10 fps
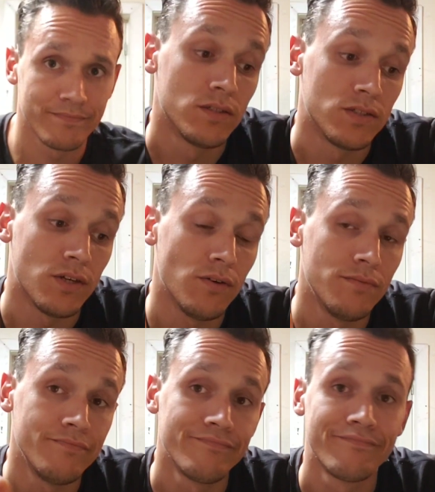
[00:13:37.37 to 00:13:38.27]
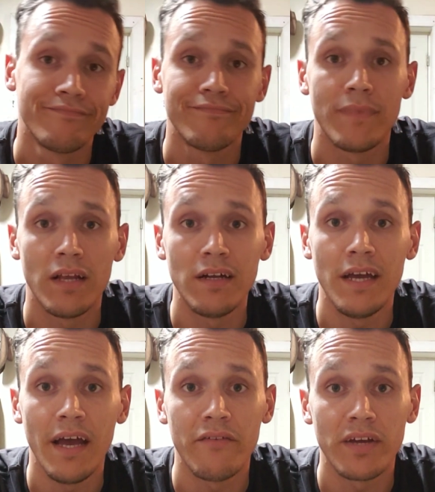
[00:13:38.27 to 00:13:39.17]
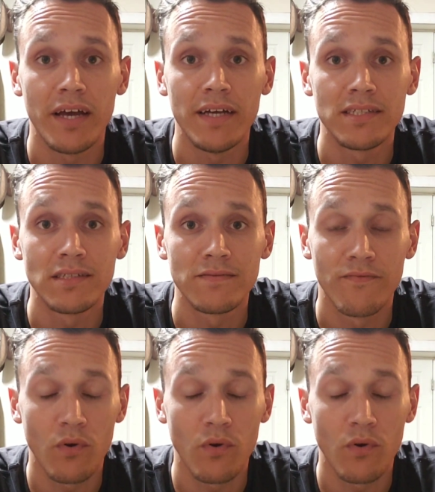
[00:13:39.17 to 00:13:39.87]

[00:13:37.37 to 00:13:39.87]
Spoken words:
So there you have it, guys.